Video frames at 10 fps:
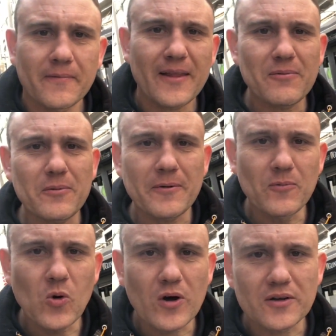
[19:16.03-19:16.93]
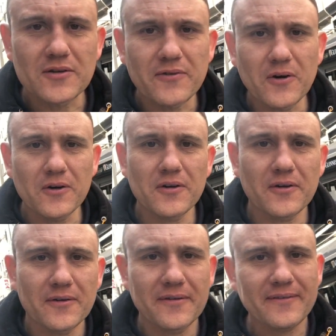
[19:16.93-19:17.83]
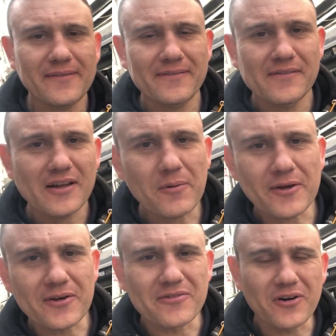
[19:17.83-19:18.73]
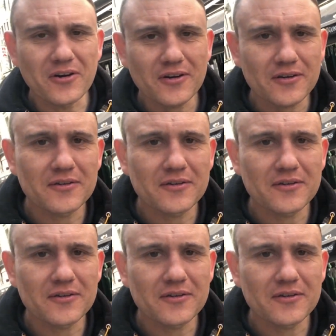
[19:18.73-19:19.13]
that we've been walking to find. Are we going to find it?